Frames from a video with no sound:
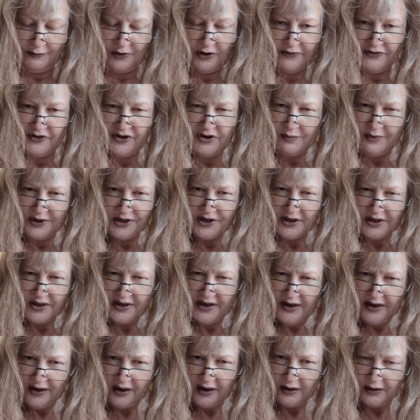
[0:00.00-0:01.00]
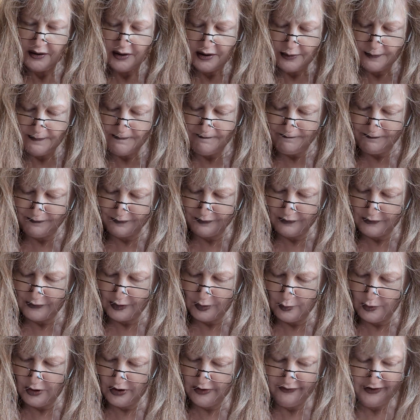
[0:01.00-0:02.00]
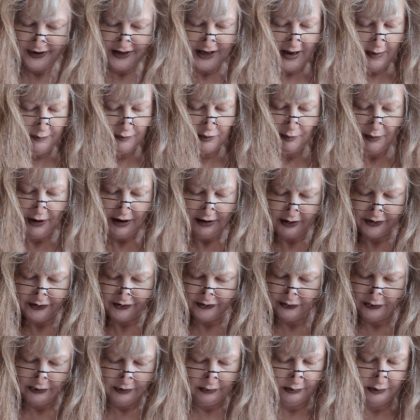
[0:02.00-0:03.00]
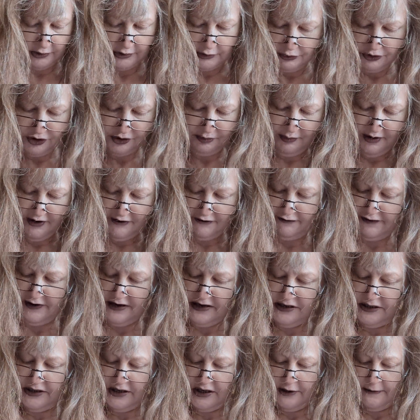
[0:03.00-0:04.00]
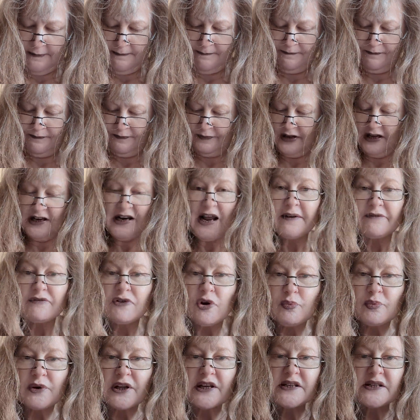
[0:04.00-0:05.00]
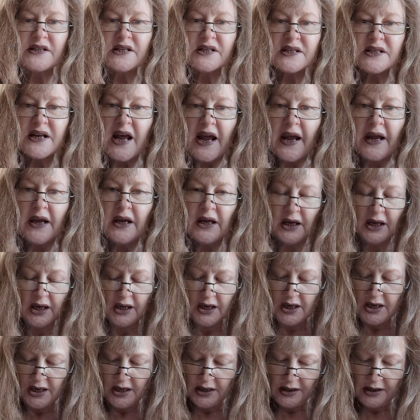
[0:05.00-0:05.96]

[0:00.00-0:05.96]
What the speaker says: What if she wasn't there? What if I came to Paris, lose my friend, and have no place to stay?